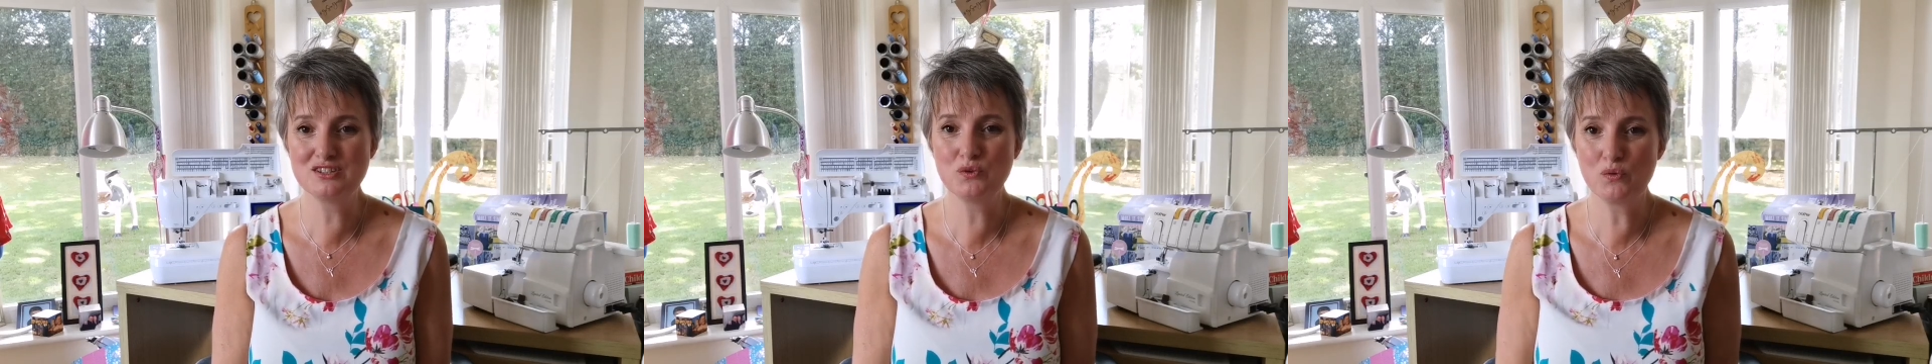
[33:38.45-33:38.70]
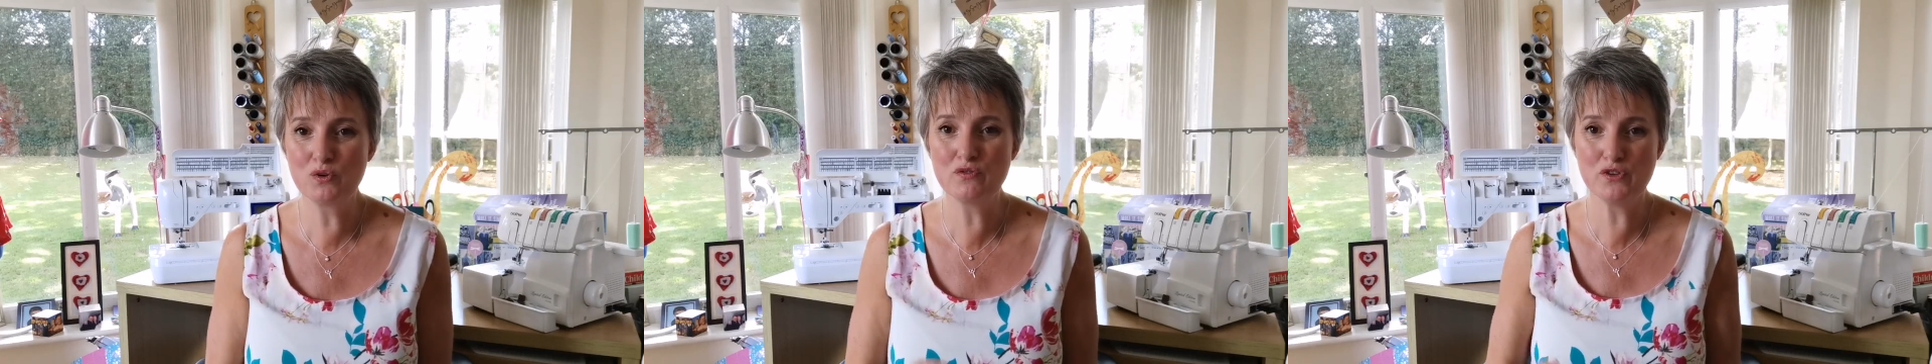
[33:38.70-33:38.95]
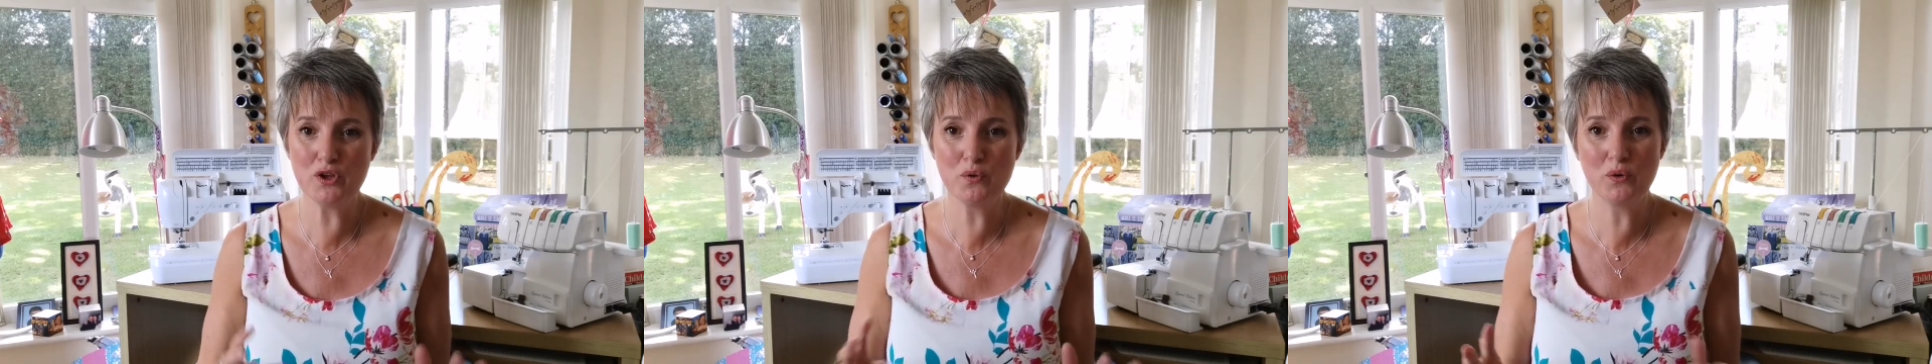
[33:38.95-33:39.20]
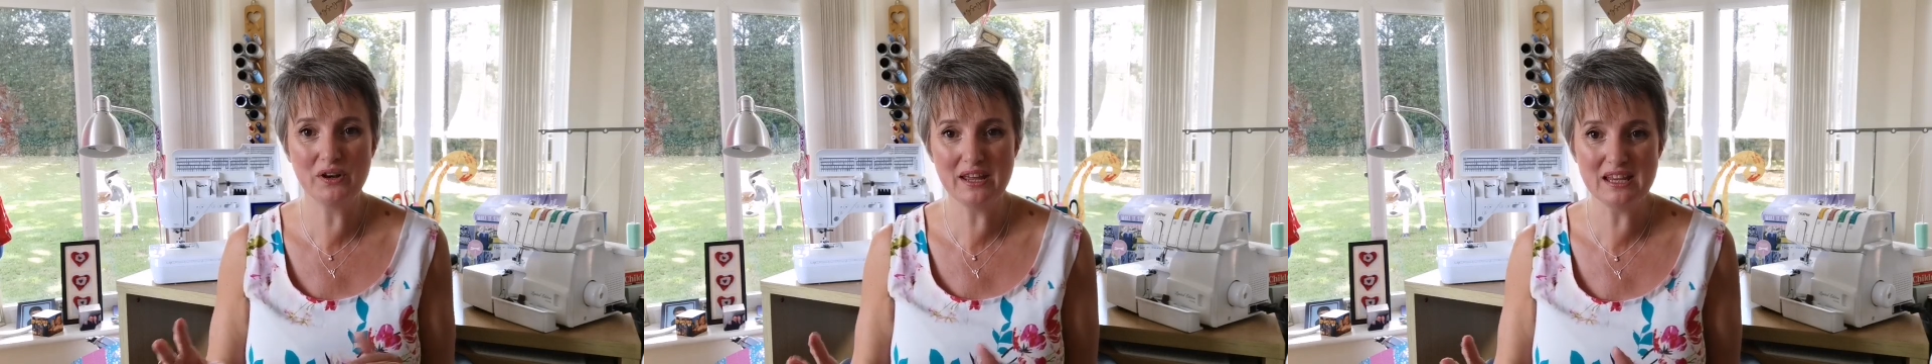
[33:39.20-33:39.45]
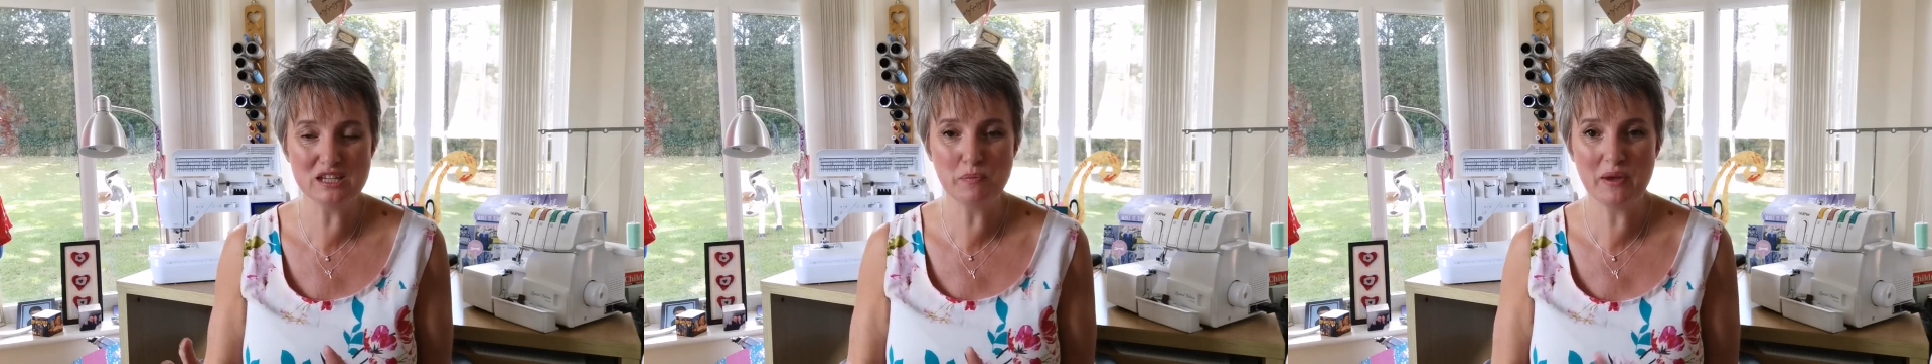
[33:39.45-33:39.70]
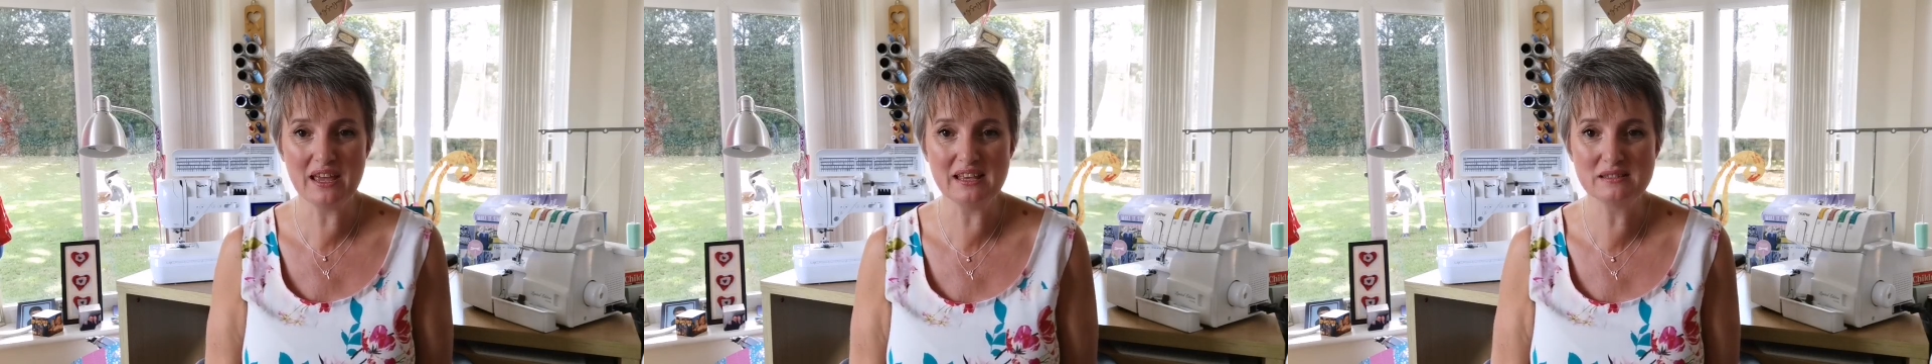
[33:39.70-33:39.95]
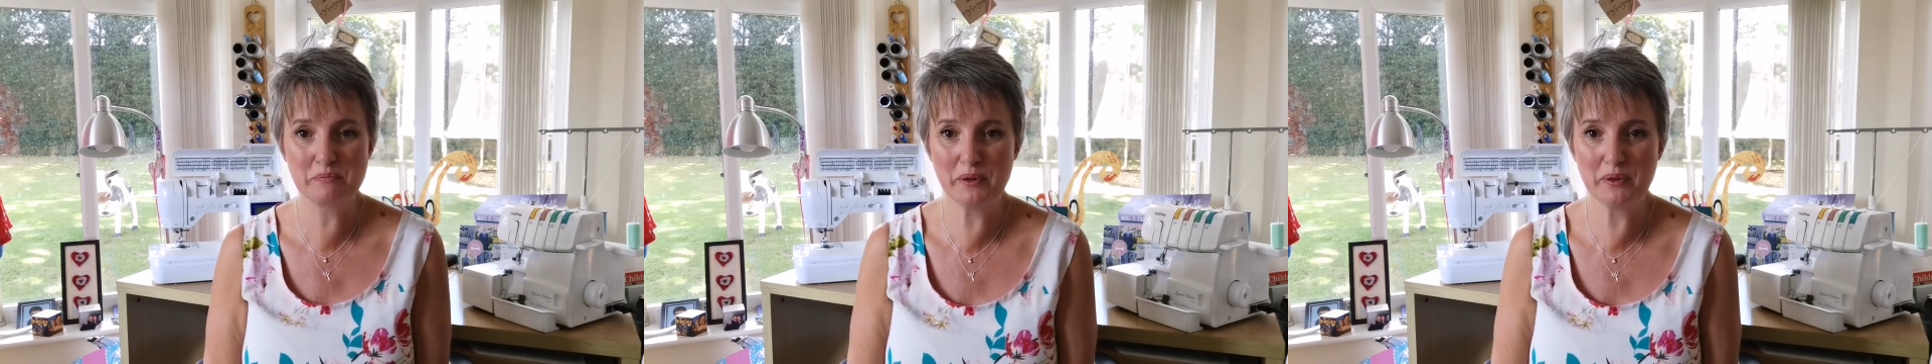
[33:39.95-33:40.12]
do a review on each piece,